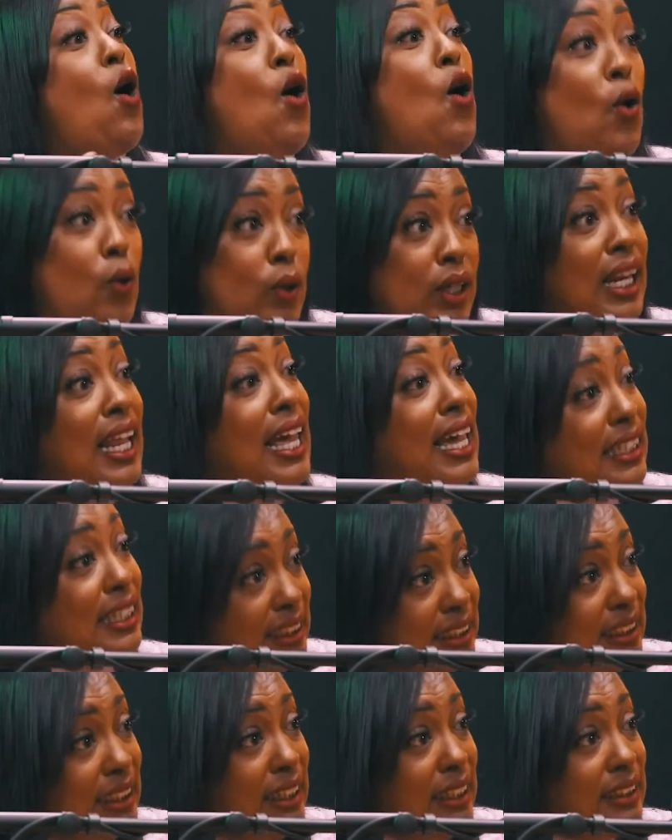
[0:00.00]
own
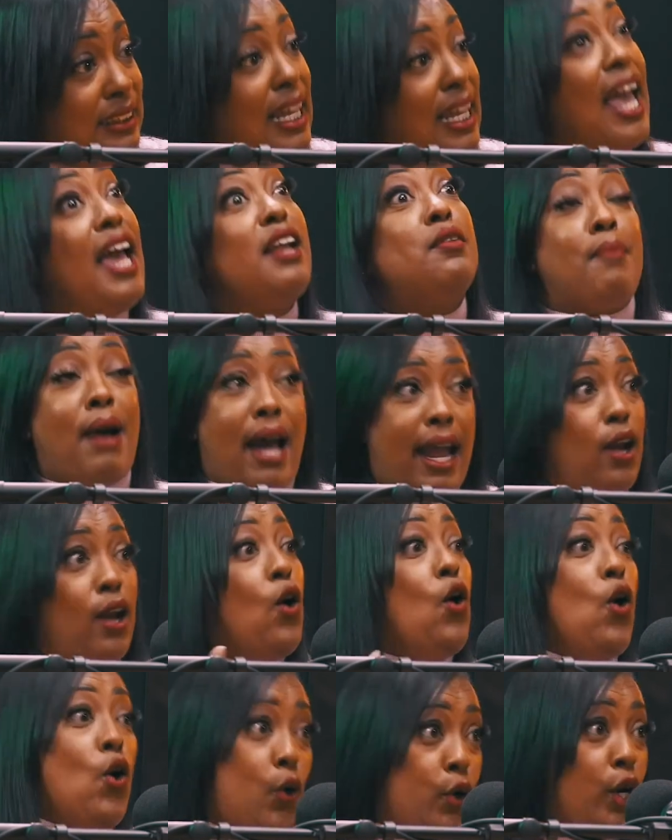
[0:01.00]
Lexus, had my
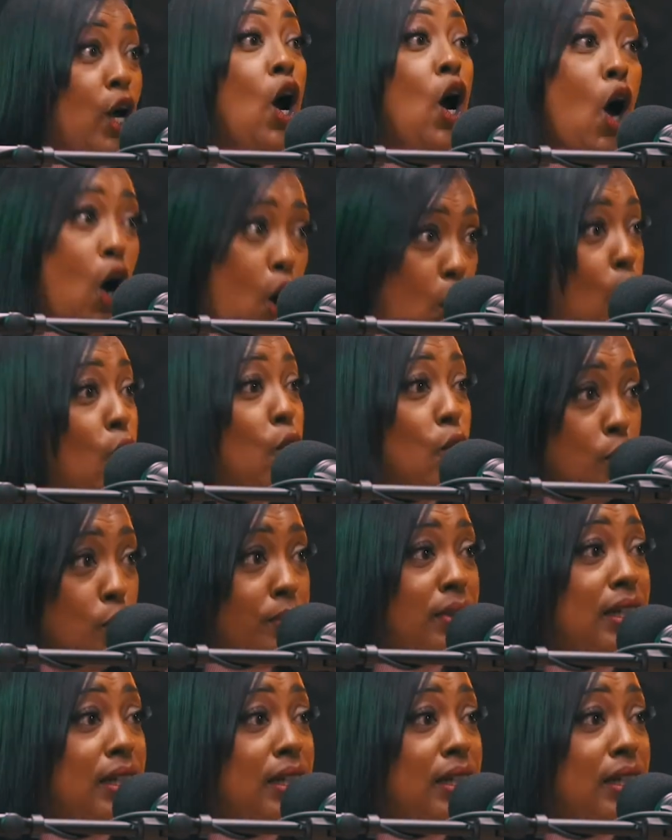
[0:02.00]
own home.